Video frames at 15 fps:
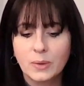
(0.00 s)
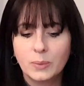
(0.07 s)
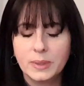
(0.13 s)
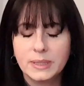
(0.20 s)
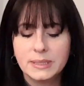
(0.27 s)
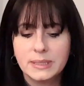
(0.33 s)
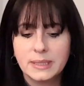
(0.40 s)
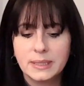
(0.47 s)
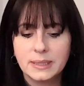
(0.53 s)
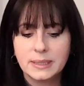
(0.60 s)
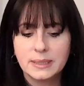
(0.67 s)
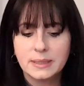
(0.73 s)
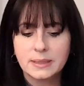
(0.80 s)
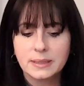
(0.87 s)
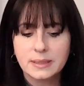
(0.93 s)
we
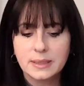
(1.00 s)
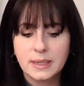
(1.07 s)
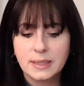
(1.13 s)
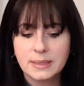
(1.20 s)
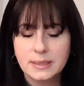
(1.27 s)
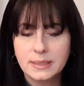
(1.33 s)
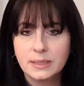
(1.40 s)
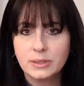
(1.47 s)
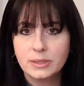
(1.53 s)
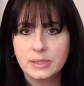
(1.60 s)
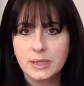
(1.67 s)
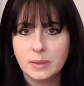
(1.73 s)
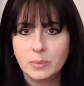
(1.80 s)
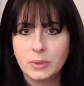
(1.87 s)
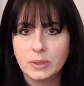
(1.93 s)
did, at the dinner
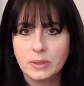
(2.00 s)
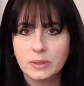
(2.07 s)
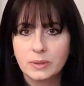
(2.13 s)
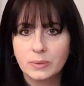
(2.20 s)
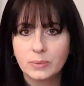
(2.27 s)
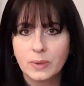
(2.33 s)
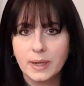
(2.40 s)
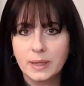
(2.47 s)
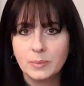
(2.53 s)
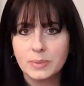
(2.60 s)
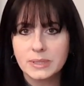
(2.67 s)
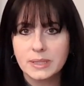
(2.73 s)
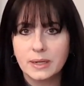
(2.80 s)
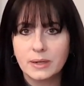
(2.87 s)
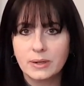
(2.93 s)
table, right
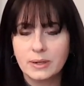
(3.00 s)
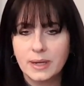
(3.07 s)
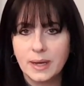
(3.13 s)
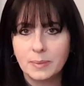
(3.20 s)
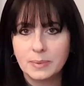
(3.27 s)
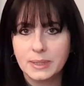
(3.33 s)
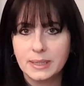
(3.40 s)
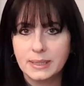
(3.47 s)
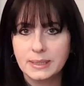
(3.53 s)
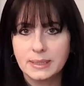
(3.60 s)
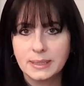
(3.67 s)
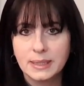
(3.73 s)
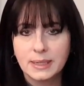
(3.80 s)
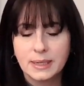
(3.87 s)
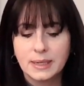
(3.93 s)
beside her
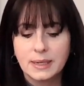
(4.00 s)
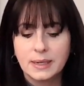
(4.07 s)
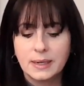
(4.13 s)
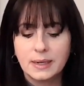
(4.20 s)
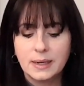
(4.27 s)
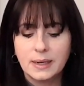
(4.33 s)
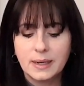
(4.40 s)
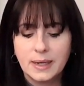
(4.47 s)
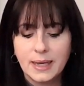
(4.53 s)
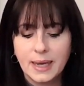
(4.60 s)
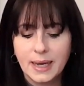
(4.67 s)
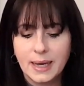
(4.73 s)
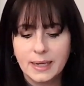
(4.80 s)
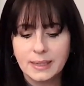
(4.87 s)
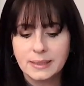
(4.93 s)
napkin, I
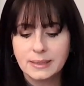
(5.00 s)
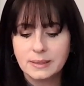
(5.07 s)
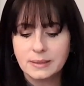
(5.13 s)
had a